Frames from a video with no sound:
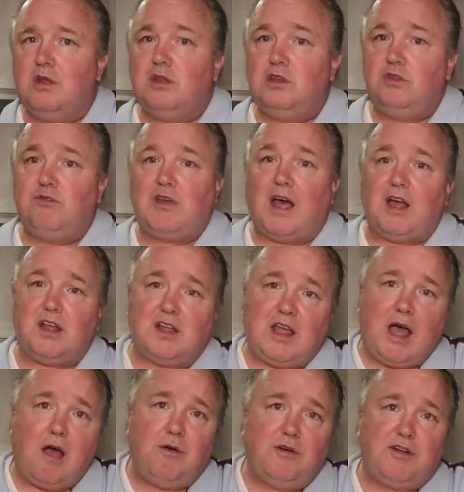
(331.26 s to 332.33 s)
You've got
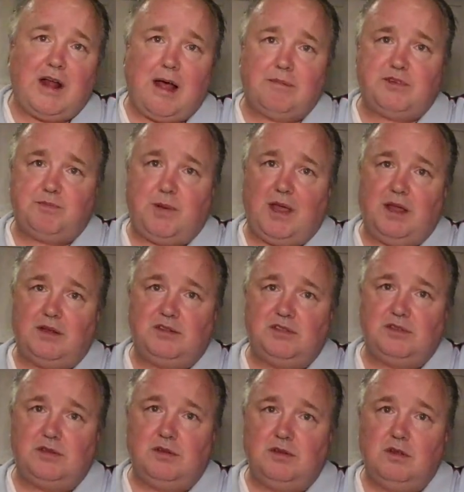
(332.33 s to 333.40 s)
countertop
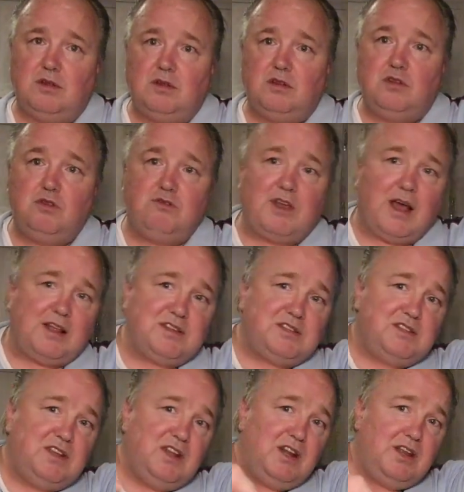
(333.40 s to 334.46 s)
space. You've got
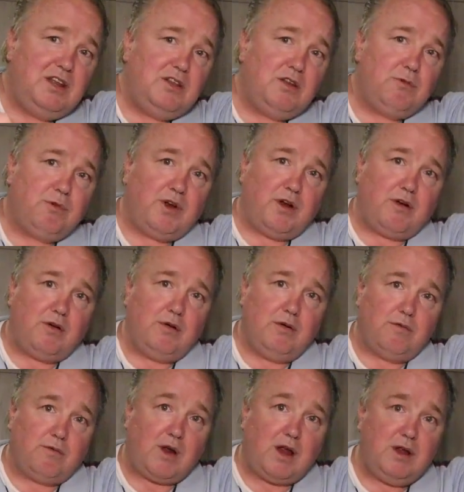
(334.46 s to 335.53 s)
seating in the rear,
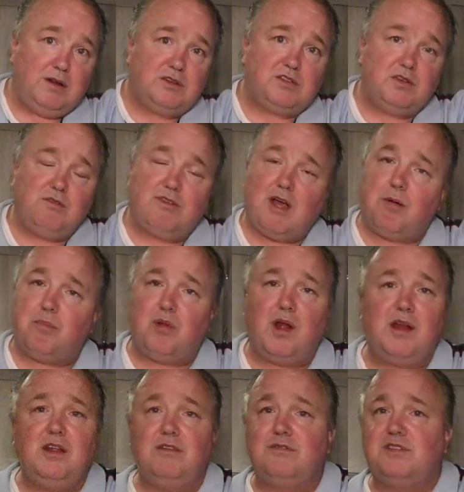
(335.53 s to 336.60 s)
right? So you've got
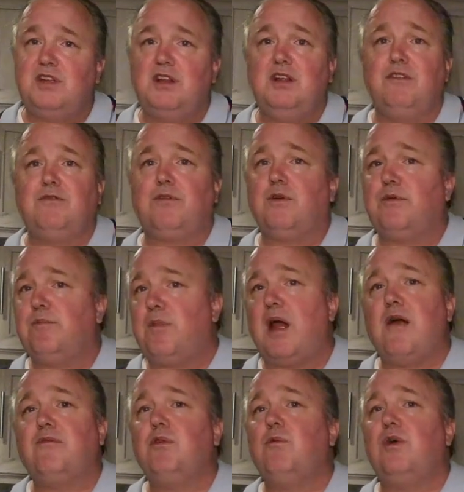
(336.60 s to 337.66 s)
plenty of seating for
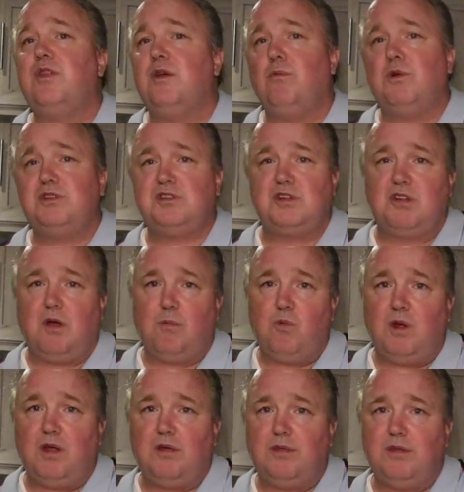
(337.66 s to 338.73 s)
everyone that wants to come
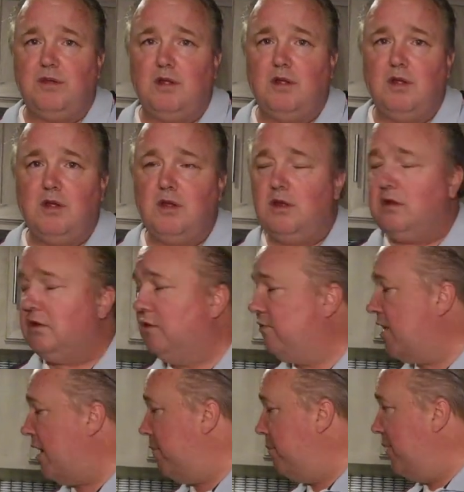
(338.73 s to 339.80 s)
with. You've
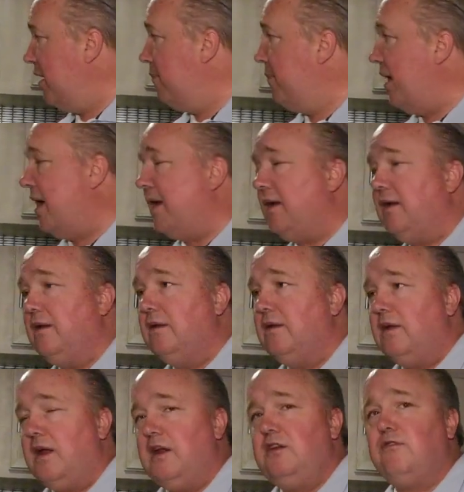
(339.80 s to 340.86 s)
got a big bed,
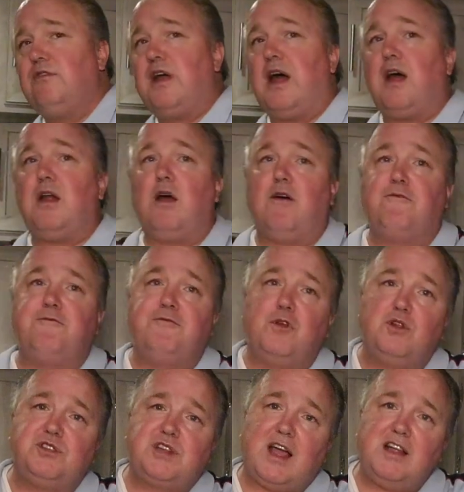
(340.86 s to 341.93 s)
and you've got a
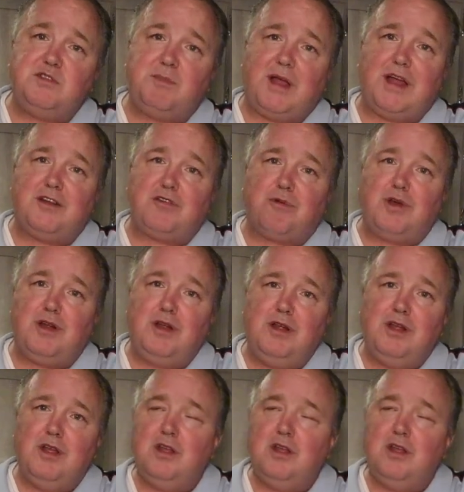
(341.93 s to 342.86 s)
full-size pantry.